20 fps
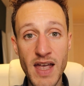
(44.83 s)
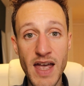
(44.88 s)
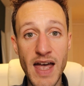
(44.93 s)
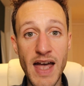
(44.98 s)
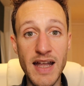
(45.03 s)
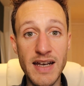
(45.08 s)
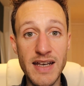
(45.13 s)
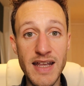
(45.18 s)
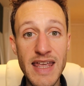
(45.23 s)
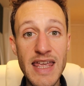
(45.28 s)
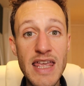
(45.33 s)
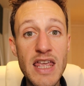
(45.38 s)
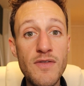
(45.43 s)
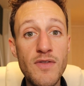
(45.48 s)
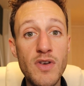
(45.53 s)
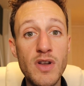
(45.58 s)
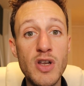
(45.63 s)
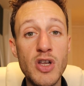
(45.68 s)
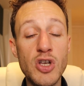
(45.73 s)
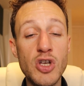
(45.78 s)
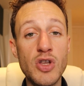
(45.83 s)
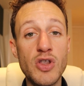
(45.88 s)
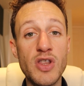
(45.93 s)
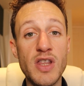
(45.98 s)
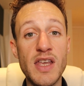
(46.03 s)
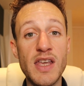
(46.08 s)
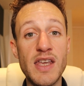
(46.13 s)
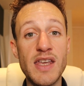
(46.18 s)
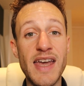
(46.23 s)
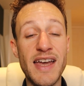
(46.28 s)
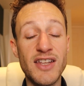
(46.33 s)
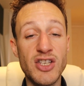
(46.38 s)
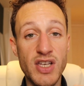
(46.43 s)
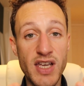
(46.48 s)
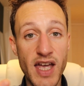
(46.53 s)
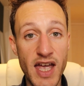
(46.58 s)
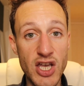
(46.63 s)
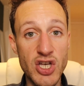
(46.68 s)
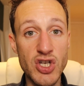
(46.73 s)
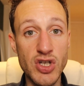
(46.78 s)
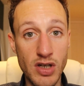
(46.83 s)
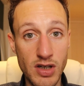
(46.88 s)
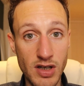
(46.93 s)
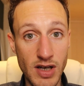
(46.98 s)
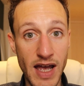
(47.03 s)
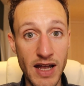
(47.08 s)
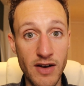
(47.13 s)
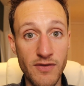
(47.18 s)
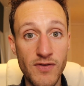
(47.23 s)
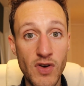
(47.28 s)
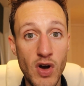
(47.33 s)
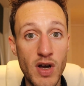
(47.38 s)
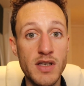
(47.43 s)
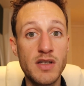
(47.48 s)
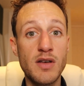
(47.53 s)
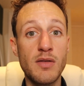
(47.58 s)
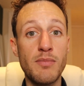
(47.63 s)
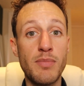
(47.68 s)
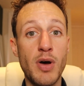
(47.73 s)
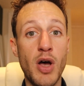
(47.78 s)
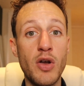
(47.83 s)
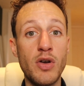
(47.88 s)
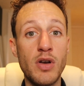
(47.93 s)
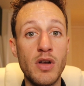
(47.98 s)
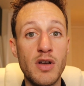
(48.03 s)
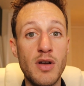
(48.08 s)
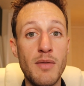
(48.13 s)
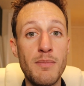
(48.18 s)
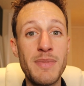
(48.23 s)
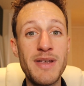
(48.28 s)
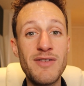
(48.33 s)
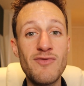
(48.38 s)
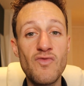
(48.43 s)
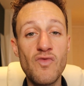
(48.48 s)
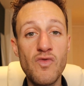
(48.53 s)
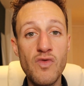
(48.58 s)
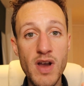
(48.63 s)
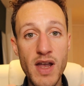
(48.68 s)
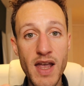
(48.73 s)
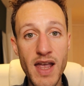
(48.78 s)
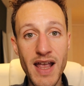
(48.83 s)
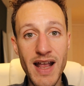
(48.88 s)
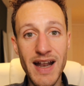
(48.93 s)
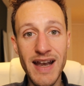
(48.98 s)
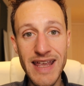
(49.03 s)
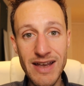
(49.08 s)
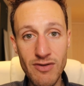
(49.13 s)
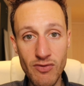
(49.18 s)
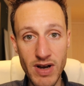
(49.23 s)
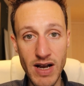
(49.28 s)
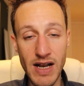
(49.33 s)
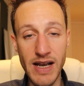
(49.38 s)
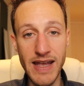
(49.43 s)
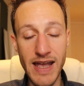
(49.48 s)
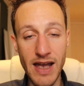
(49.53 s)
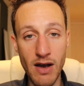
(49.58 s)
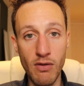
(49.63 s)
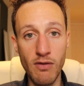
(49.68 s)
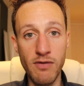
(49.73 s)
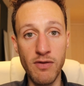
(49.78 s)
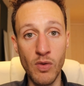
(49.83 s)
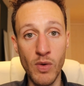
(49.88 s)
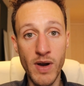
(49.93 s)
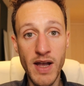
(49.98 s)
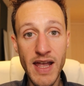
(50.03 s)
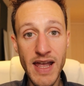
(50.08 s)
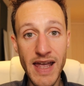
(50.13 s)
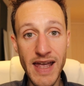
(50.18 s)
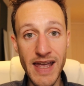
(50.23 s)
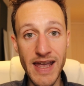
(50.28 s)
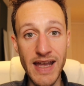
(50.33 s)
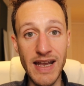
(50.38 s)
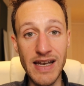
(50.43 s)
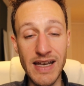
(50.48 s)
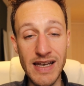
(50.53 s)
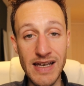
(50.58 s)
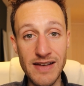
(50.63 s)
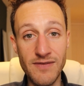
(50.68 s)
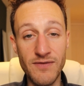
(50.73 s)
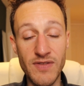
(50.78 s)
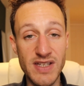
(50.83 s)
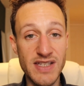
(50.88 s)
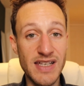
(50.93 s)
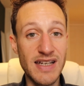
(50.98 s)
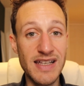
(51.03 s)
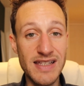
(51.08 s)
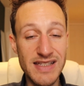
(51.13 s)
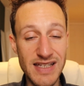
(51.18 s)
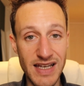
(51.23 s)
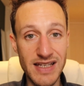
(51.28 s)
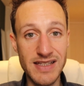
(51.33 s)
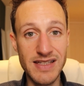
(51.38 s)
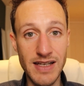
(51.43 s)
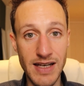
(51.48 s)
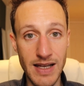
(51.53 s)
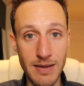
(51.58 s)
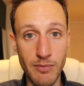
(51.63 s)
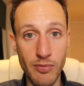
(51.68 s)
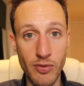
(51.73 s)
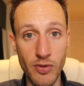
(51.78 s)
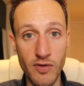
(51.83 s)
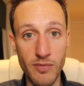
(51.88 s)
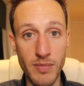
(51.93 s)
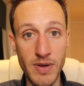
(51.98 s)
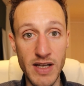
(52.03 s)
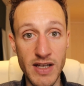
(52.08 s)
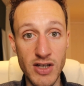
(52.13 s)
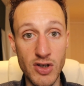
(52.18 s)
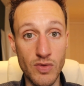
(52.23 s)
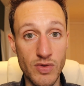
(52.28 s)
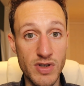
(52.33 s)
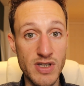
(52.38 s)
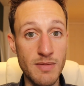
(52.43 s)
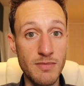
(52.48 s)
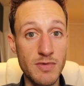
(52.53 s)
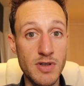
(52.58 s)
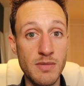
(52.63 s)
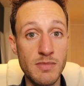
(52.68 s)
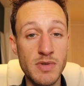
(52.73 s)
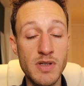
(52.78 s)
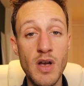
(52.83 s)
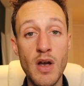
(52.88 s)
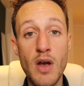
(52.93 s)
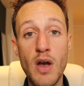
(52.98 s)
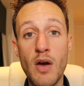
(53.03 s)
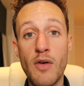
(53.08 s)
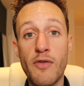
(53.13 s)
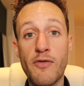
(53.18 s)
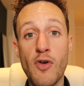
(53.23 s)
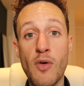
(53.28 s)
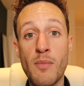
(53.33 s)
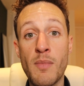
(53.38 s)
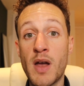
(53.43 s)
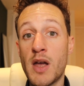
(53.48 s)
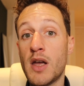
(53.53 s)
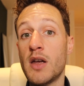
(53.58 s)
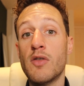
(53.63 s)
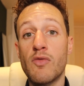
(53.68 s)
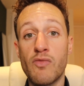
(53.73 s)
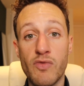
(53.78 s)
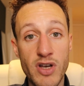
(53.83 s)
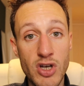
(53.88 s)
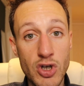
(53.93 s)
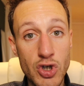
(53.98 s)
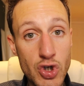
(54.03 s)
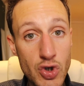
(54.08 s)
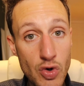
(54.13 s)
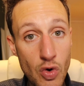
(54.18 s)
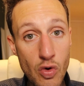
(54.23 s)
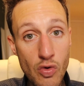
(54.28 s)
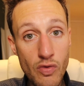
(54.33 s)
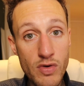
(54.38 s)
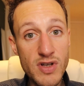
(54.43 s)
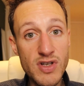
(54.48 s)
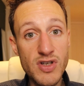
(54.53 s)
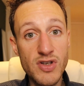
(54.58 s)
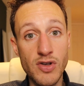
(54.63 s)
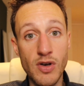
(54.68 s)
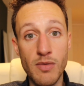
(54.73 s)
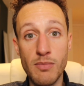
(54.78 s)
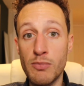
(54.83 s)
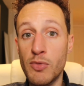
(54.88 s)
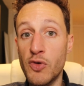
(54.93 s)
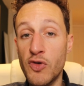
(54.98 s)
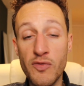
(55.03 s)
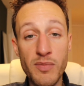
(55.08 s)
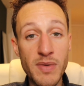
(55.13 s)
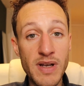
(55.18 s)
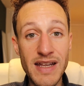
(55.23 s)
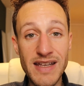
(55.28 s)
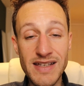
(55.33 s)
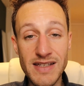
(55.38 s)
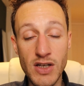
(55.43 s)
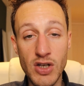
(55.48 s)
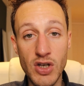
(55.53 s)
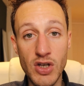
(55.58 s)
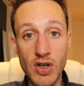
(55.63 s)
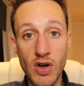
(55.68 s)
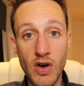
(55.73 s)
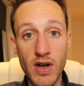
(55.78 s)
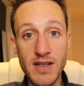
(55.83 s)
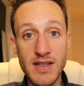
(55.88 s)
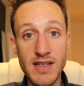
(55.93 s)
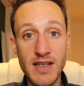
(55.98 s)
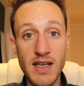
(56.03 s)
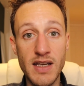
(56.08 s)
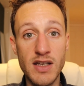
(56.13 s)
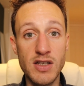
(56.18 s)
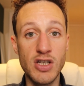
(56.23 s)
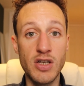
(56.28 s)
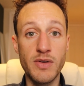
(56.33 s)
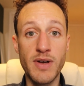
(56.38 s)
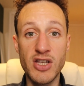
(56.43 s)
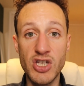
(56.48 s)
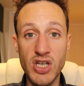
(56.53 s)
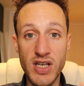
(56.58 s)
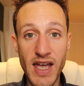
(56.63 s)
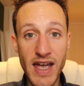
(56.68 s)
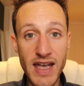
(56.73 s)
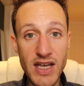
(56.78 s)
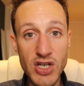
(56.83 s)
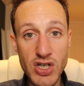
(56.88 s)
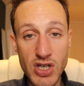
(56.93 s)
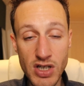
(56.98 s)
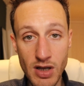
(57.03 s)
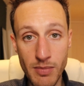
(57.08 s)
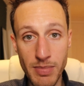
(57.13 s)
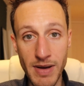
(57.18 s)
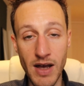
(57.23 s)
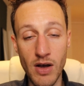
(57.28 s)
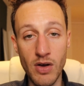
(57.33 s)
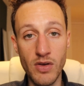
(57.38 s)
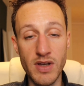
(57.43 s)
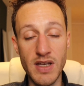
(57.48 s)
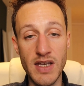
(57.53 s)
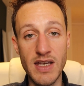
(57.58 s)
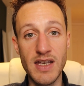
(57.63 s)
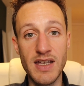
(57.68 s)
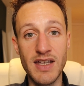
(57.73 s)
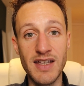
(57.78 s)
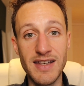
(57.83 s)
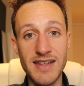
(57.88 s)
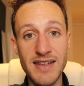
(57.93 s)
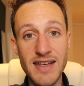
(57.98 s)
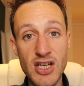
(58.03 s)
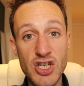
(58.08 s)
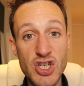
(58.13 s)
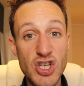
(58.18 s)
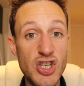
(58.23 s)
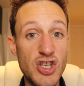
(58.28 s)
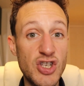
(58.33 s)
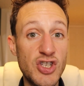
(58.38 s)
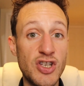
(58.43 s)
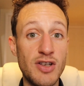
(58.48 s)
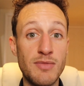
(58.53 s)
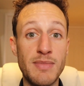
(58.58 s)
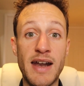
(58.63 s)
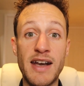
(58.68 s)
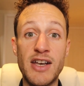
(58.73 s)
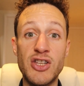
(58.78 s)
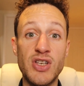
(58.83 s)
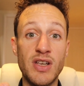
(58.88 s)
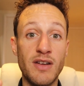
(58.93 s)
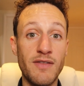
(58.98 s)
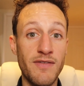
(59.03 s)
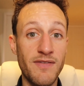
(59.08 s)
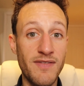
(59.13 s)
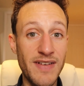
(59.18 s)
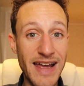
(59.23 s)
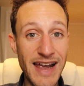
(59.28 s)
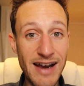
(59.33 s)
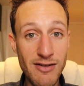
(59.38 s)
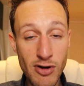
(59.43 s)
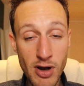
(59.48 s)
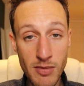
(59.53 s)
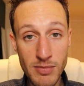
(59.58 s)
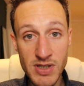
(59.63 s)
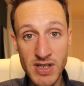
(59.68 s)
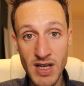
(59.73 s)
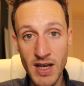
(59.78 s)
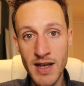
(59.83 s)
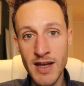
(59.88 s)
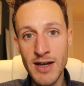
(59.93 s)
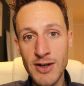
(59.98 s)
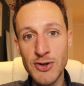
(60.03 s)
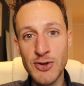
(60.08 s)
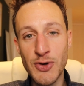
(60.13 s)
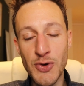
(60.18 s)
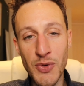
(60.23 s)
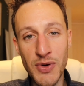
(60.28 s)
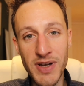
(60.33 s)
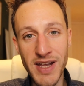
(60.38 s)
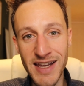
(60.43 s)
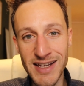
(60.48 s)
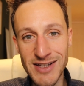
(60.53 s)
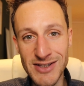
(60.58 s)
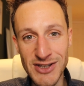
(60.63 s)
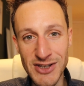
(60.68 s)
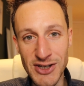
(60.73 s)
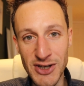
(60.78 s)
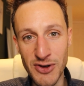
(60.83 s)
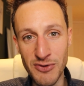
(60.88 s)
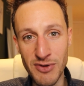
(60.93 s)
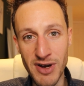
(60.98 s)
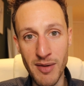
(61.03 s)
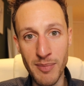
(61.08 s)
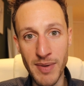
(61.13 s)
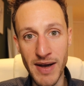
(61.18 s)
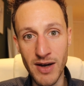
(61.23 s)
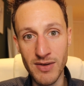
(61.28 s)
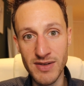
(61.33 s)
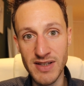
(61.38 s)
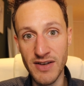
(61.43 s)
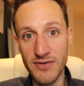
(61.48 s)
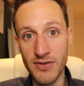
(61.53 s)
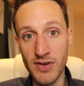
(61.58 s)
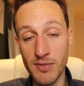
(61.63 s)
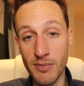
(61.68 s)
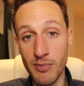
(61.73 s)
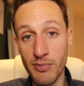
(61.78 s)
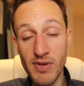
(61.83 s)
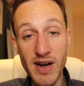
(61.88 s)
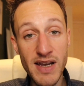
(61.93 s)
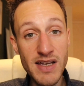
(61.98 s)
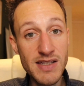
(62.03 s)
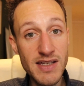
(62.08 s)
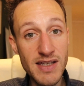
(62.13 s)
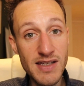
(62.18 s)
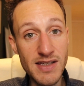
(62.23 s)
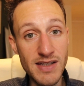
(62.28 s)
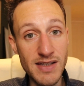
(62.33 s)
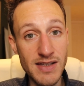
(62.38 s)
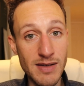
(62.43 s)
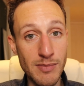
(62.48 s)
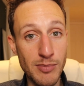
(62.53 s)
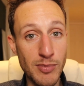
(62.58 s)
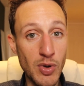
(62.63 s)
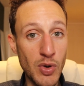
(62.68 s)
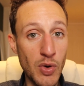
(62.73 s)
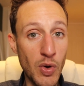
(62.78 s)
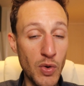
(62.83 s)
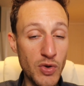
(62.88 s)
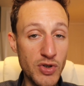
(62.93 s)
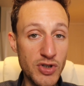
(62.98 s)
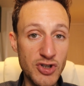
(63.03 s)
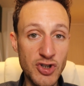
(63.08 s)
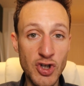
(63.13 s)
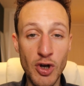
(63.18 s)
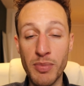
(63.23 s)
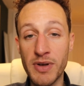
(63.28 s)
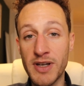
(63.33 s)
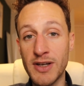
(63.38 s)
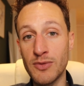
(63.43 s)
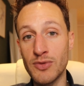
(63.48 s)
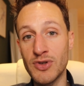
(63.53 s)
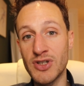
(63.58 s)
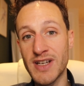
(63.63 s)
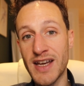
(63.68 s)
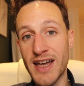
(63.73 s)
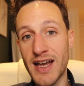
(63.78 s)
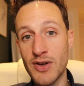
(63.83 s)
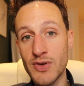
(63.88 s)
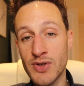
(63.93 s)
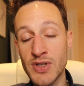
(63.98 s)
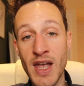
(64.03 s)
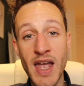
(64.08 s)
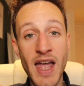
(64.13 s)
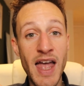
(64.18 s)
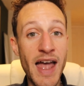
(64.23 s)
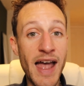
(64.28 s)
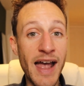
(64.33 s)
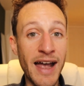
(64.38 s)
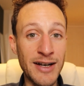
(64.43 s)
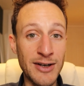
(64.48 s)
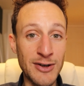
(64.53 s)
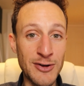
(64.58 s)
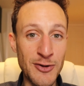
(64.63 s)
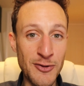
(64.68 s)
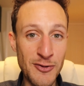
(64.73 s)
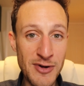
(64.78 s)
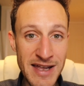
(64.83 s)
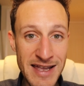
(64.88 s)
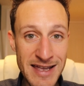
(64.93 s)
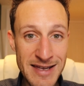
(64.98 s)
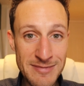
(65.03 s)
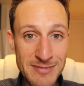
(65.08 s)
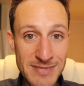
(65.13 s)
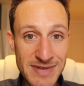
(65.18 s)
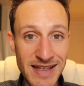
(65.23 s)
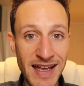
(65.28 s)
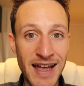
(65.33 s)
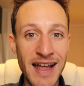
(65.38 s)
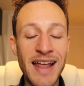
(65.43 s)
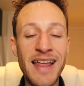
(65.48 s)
And even the education and advice component can be really helpful in facilitating improvement in your symptoms, from reassurance that movement is a good idea, to education about the condition, to managing flare-ups, talking to you about different braces and supports, topical gels and creams.